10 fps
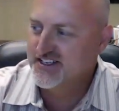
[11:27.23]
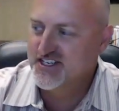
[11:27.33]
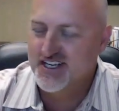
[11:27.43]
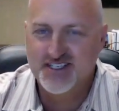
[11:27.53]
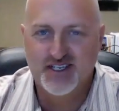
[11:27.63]

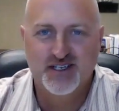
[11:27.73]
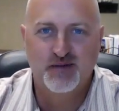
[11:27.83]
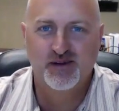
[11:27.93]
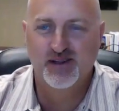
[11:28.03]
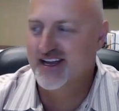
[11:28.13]
Justin
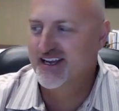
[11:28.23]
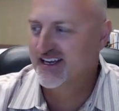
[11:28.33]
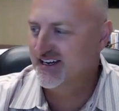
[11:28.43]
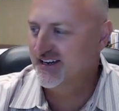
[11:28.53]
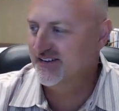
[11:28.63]
Timberlake,
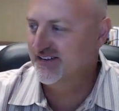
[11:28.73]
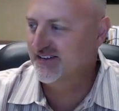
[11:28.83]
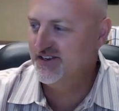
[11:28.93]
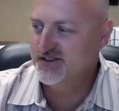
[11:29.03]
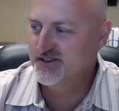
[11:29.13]
and if you
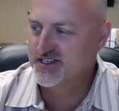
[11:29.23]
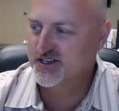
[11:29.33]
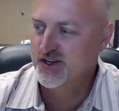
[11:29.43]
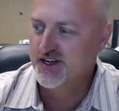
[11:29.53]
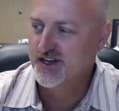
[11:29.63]
just
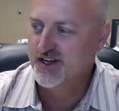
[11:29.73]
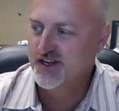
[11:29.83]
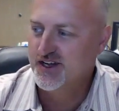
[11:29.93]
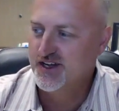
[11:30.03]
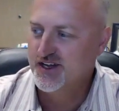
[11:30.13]
Google
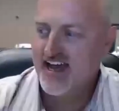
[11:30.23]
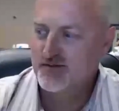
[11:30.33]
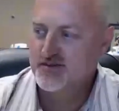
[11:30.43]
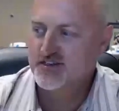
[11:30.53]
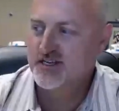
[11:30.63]

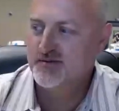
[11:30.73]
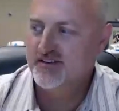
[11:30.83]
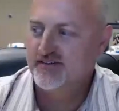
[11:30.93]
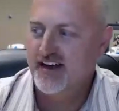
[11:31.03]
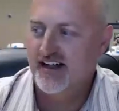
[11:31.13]
hashtag with
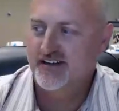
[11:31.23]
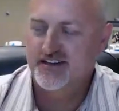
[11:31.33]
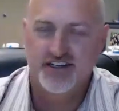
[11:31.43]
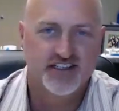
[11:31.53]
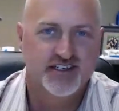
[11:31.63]
Jimmy Fallon
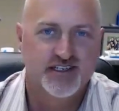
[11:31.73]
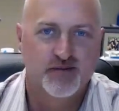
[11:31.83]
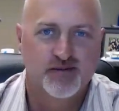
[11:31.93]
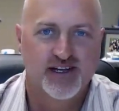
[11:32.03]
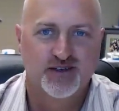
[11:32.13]
and Justin
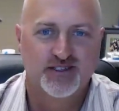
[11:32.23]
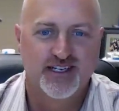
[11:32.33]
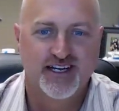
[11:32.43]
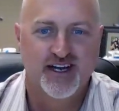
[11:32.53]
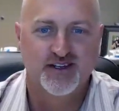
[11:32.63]
Timberlake, you'll
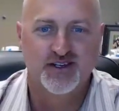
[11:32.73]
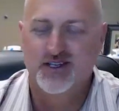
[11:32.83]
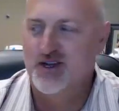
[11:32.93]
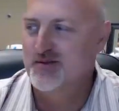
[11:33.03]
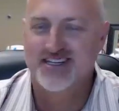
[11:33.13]
see it on
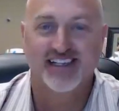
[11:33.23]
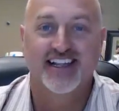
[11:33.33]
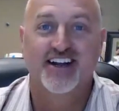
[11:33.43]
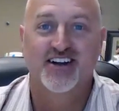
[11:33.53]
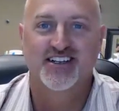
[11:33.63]
YouTube. It's
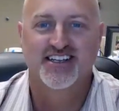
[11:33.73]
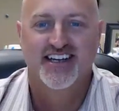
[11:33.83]
hilarious.